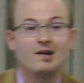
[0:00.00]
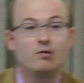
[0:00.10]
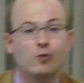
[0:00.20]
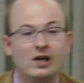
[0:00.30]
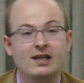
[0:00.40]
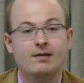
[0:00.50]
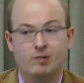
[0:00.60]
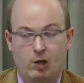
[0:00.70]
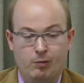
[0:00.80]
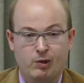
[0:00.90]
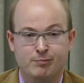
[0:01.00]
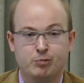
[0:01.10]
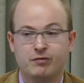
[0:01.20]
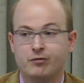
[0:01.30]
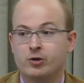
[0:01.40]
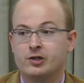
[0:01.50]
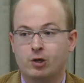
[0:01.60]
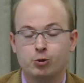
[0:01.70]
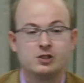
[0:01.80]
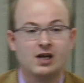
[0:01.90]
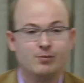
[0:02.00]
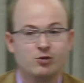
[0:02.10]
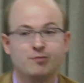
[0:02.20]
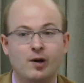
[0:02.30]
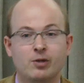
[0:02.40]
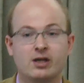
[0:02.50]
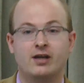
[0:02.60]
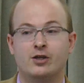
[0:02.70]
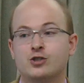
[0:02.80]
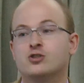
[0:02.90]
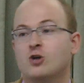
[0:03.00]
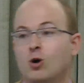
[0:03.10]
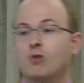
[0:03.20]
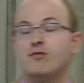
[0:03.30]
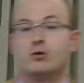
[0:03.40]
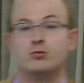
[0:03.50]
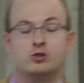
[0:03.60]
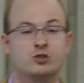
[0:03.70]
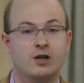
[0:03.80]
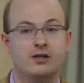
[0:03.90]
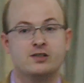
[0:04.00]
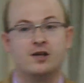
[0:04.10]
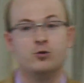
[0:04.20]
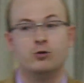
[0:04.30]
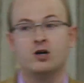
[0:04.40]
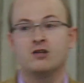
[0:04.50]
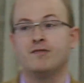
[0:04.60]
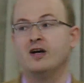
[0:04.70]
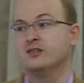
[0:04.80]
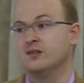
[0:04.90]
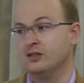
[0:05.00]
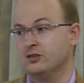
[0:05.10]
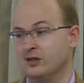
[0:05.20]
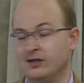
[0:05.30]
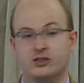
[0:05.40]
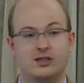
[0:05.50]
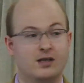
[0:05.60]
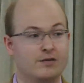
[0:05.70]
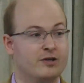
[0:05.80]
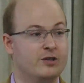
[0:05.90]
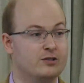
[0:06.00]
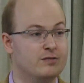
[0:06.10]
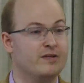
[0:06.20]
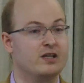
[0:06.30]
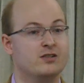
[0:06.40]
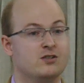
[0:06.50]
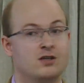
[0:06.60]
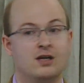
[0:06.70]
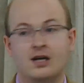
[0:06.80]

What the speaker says: really prefer those types of publications over studies that do not find statistically significant effects.